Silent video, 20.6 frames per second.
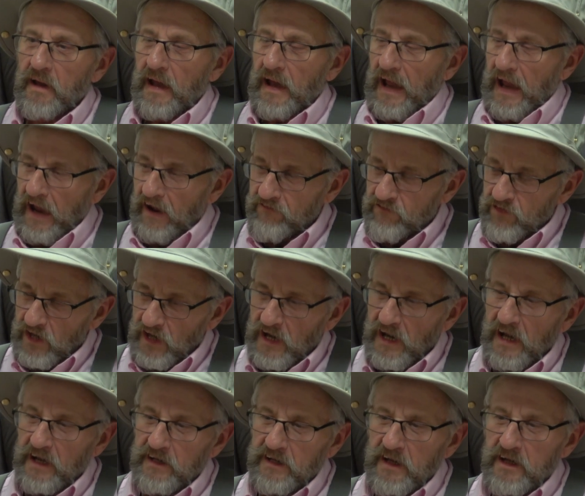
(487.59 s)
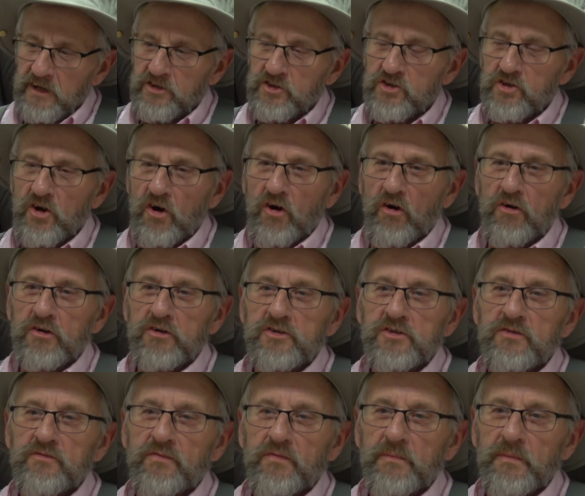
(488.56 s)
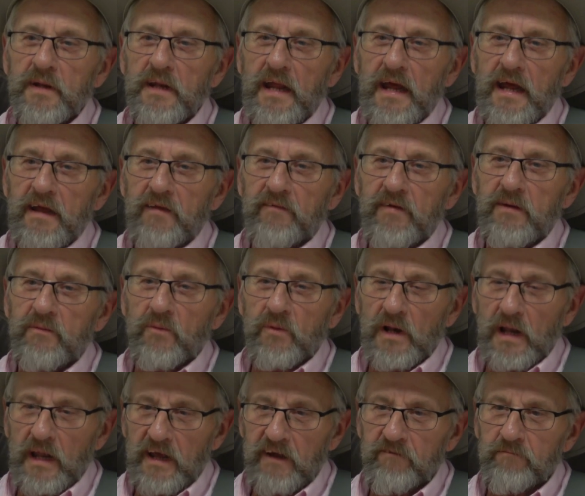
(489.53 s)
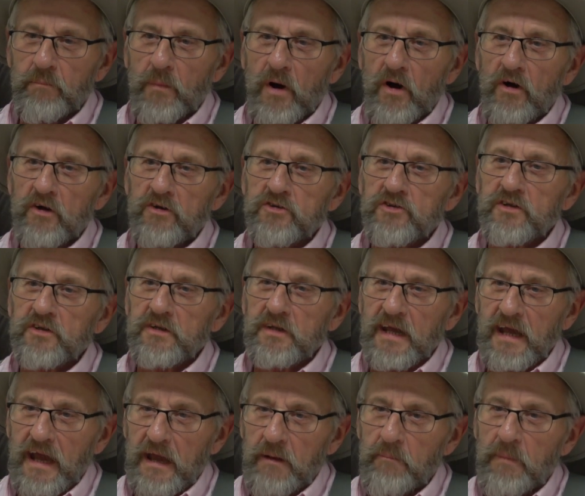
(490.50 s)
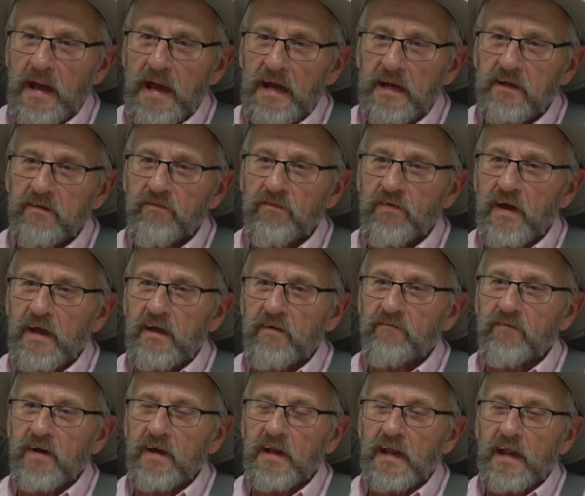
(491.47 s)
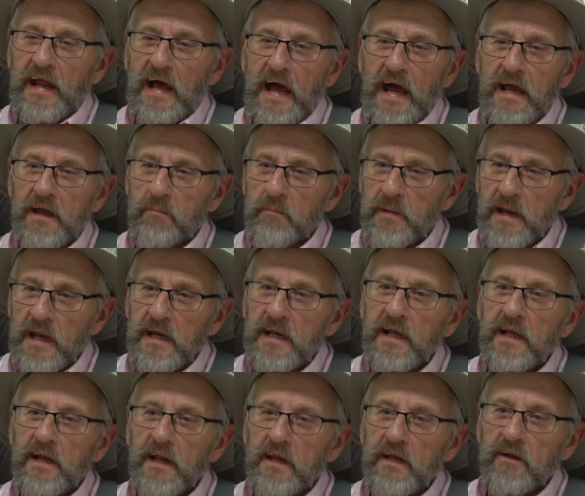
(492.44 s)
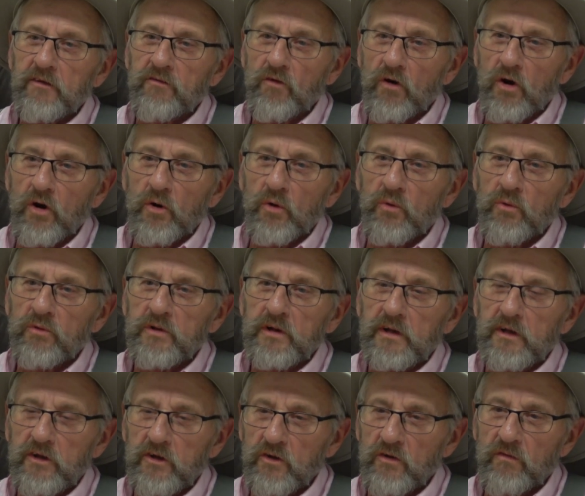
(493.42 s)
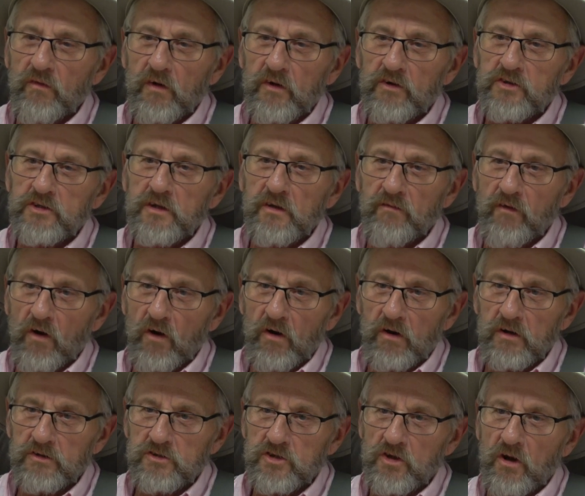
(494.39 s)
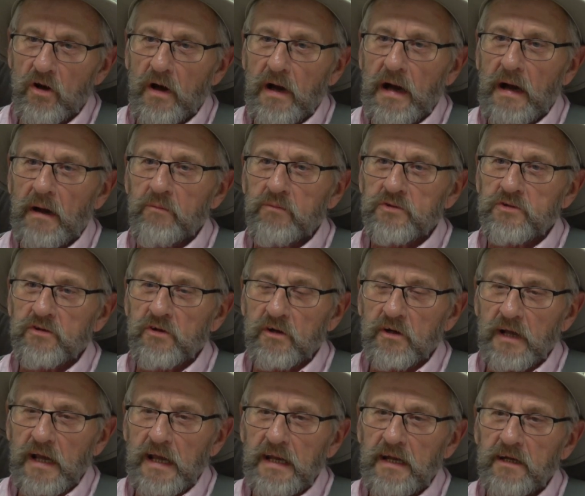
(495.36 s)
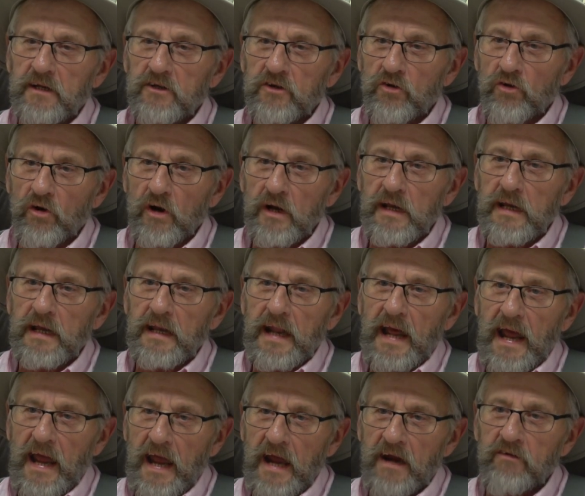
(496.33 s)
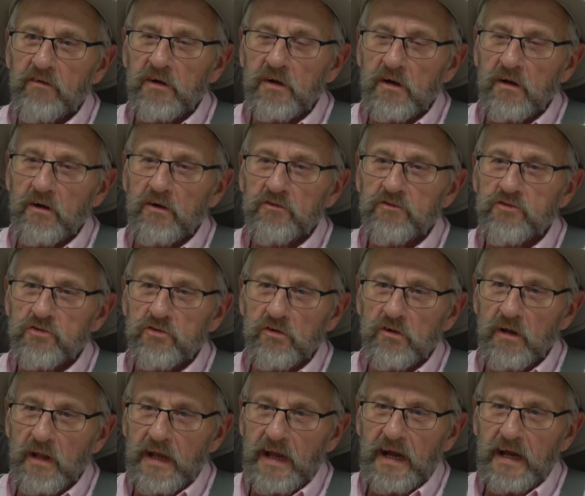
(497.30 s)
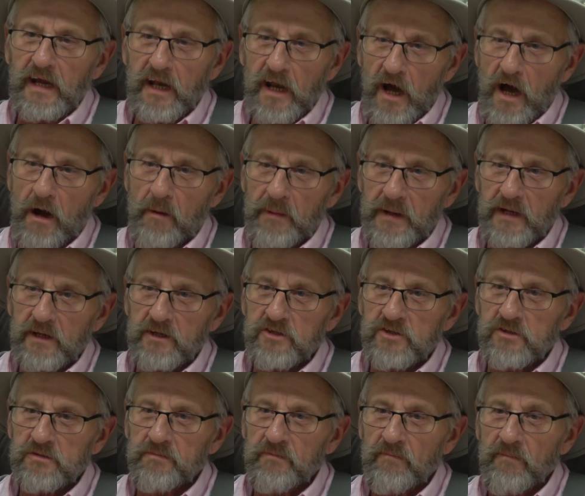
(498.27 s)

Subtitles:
After I got discharged from the Navy, we left Boston, came back to Fayetteville, and I immediately enrolled in the University of Arkansas. I was going to get a degree in agricultural economics.